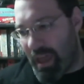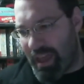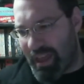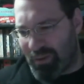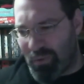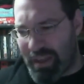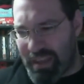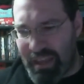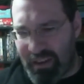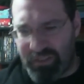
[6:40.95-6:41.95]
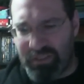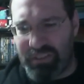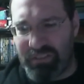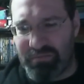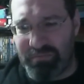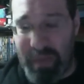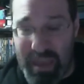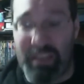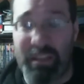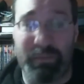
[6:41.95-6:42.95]
And why they aren't
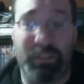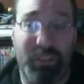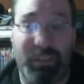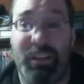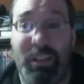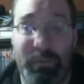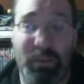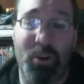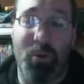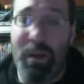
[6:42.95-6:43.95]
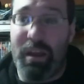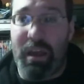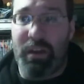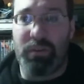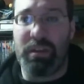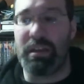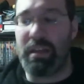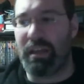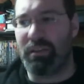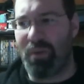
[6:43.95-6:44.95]
paying them to shut the hell up and go away, I don't get,
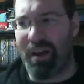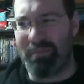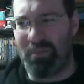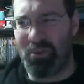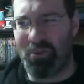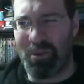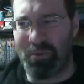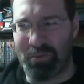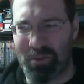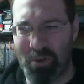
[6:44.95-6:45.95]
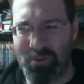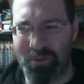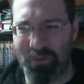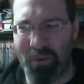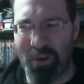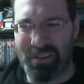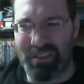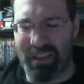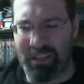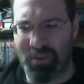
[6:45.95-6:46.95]
and why Motorola would go so far as
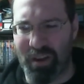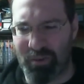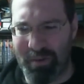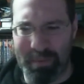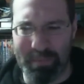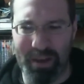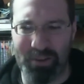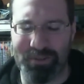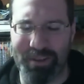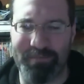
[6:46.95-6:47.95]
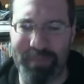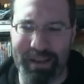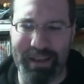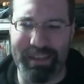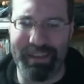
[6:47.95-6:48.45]
to like try and cripple Microsoft by